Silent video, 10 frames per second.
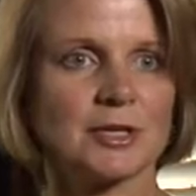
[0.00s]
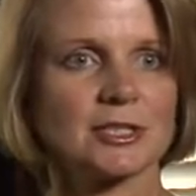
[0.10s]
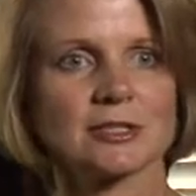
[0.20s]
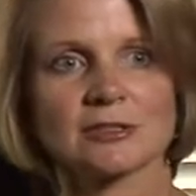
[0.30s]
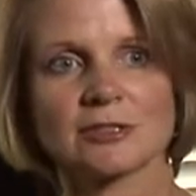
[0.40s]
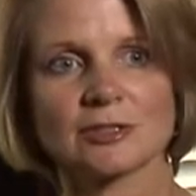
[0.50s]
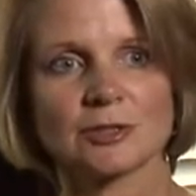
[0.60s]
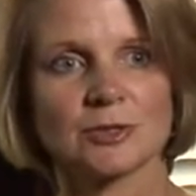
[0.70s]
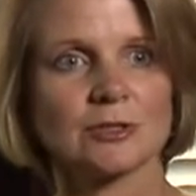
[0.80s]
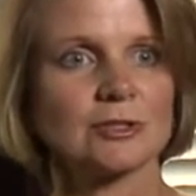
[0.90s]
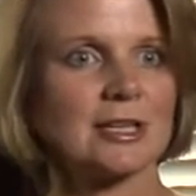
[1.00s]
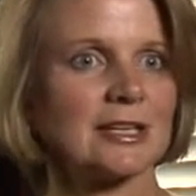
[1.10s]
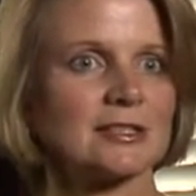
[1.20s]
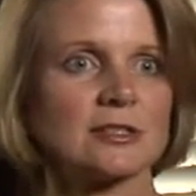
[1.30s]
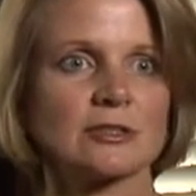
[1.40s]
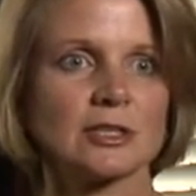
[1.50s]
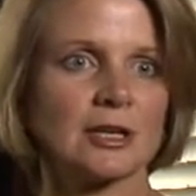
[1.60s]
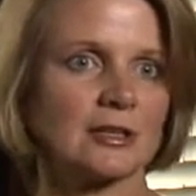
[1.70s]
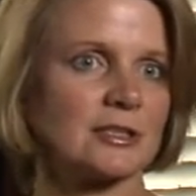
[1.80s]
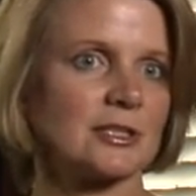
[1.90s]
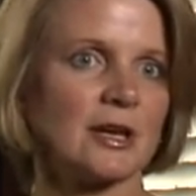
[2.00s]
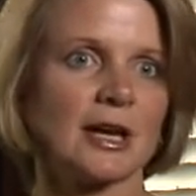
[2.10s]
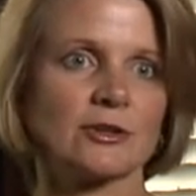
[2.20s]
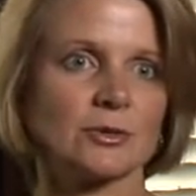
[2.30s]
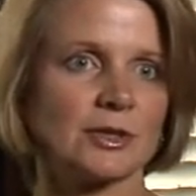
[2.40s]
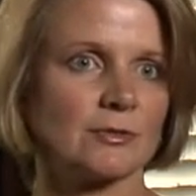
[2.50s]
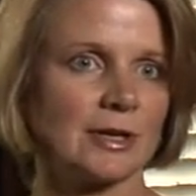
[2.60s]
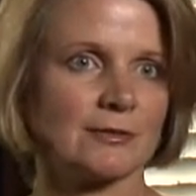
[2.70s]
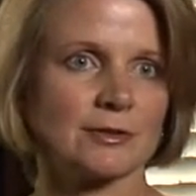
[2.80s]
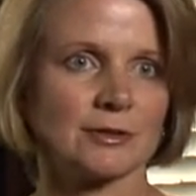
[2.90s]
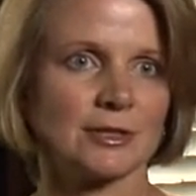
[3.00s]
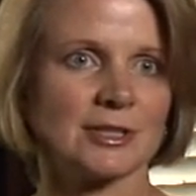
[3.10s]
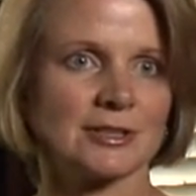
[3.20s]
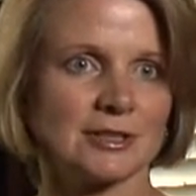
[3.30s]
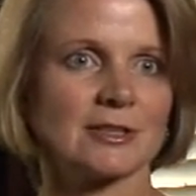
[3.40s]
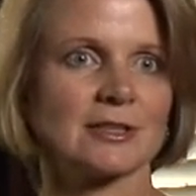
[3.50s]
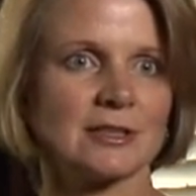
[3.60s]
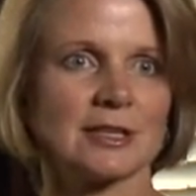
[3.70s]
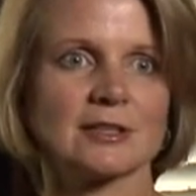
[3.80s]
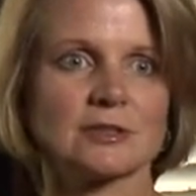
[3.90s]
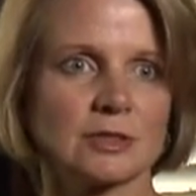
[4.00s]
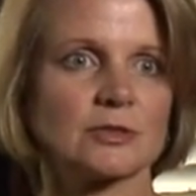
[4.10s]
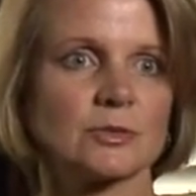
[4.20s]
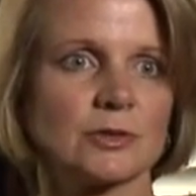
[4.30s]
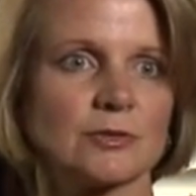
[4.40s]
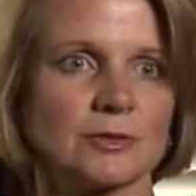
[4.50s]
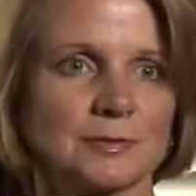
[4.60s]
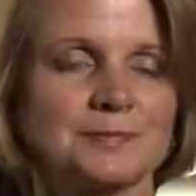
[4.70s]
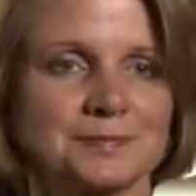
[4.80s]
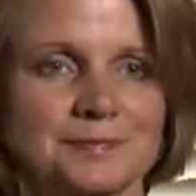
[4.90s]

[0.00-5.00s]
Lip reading: of patients. There's 3 new tasks that are done. It's not 25 or 30 at the end of the day. It's wonderful.